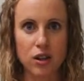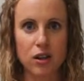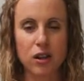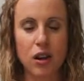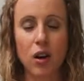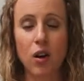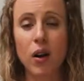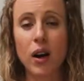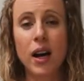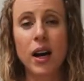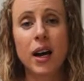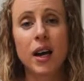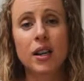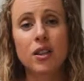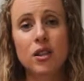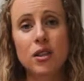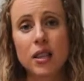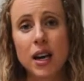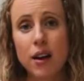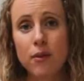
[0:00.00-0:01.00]
So
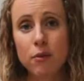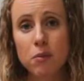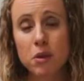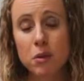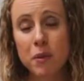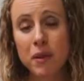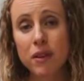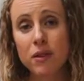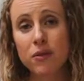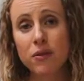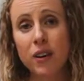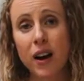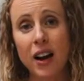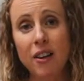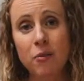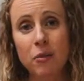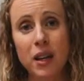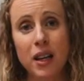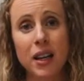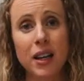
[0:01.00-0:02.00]
just have them spend
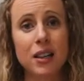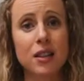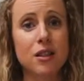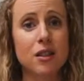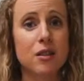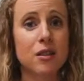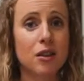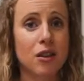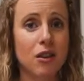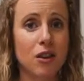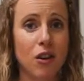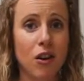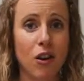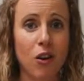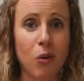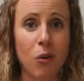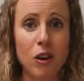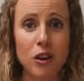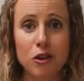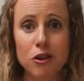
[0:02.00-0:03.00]
5 minutes,
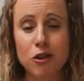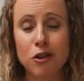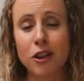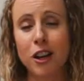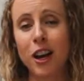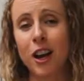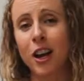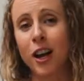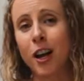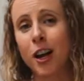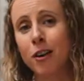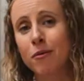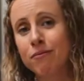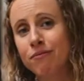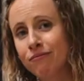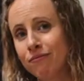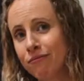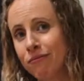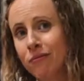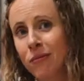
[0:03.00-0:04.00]
what's your
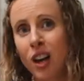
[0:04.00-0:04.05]
name?